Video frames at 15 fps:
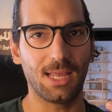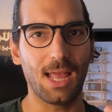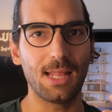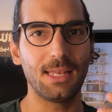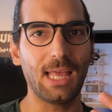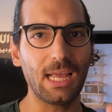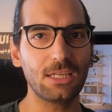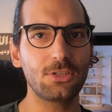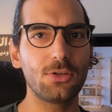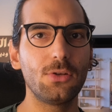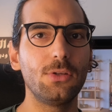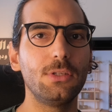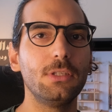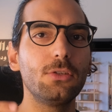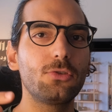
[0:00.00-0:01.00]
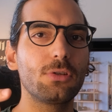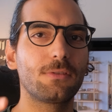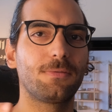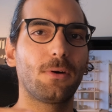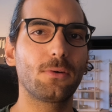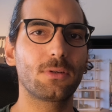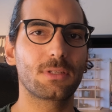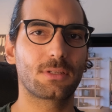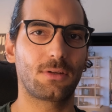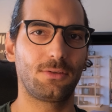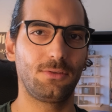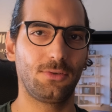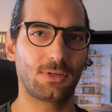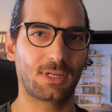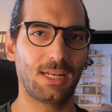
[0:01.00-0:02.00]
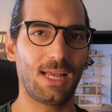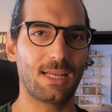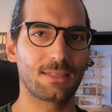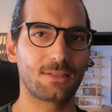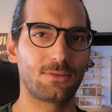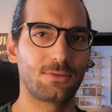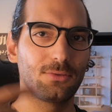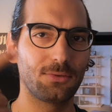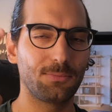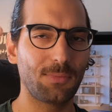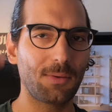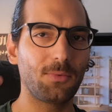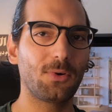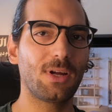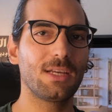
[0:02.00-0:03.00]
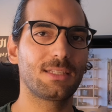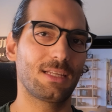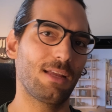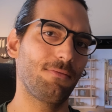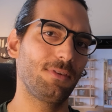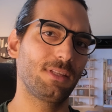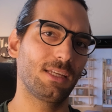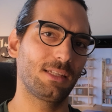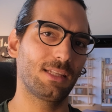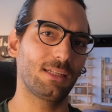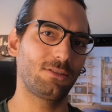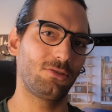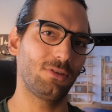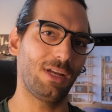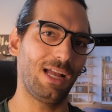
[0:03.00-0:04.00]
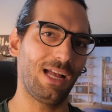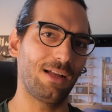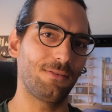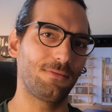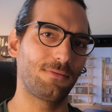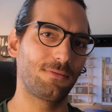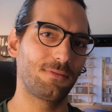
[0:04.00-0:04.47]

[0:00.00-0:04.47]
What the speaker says: And actually, you should focus on your class to memorize everything that you have.